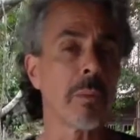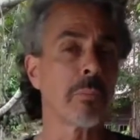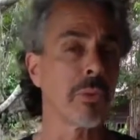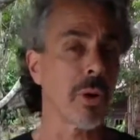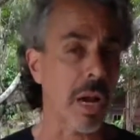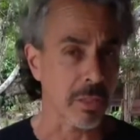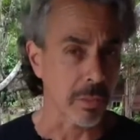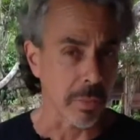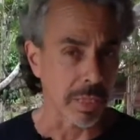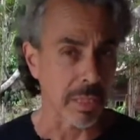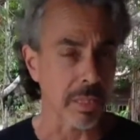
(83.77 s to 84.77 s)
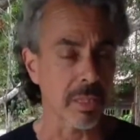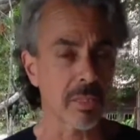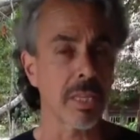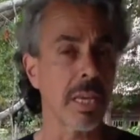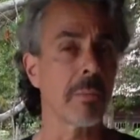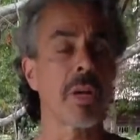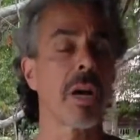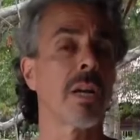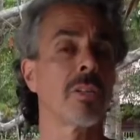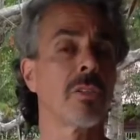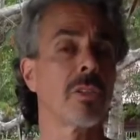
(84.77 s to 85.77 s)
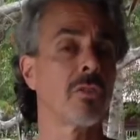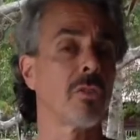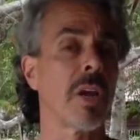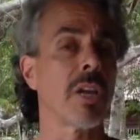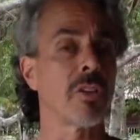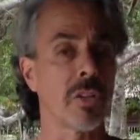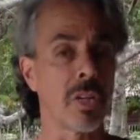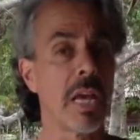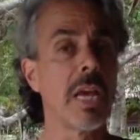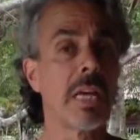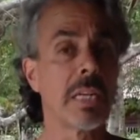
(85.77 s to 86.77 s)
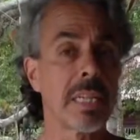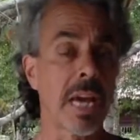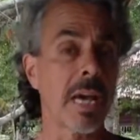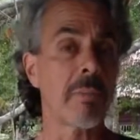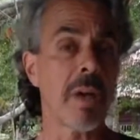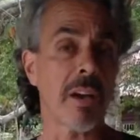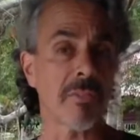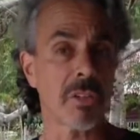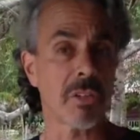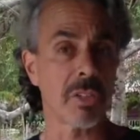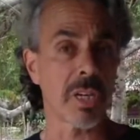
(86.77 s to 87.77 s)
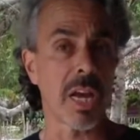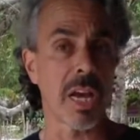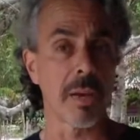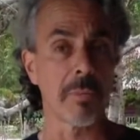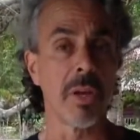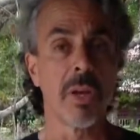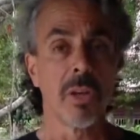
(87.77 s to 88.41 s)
approximately the same concentration, time after time.